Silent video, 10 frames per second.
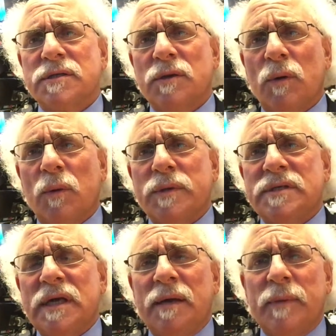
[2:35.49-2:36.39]
So are we
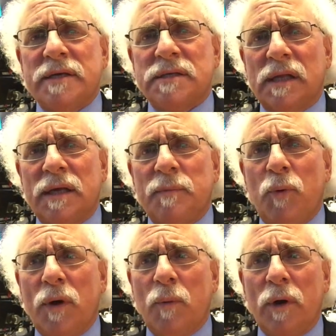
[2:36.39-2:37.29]
seeing basically a
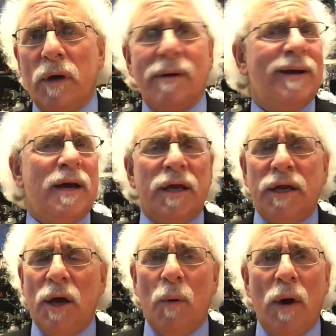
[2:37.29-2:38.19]
point where, you
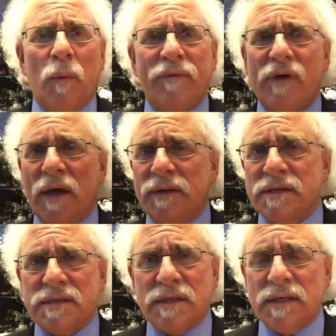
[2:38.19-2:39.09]
know what, we've got
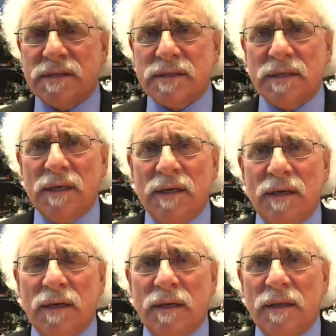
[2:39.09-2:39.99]
this
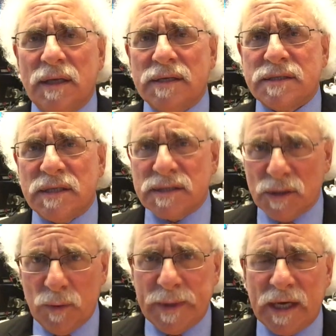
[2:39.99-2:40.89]

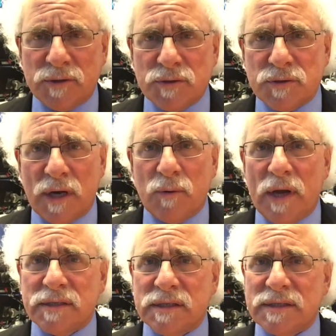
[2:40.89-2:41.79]
looming interest rate
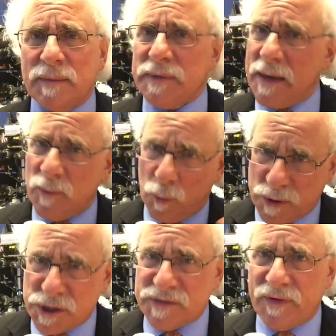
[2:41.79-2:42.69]
raise in September,
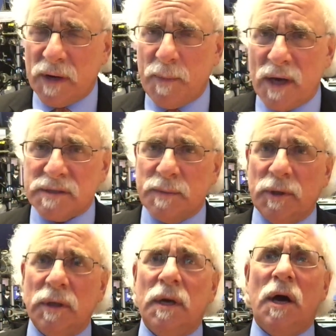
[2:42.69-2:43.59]
which is very
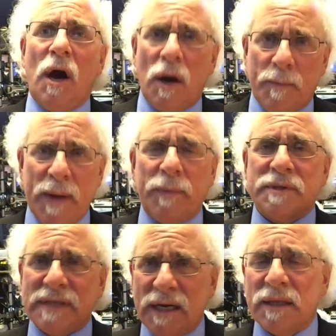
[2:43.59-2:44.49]
possible. Are people
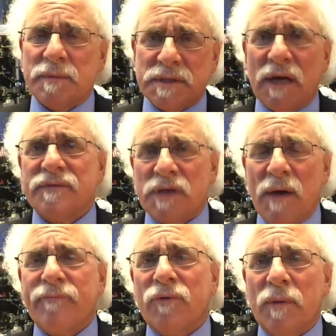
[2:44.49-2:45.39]
setting themselves
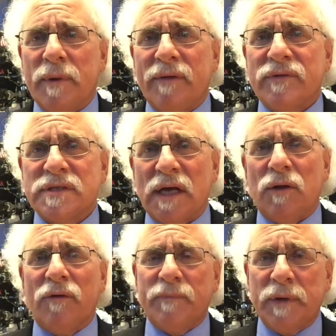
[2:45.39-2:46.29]
up for a bit of a
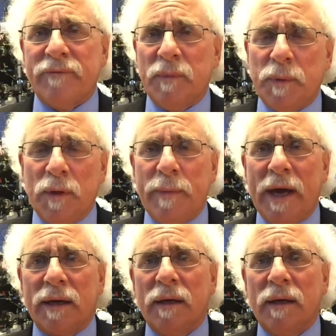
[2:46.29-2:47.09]
sell-off, a bit of a pullback?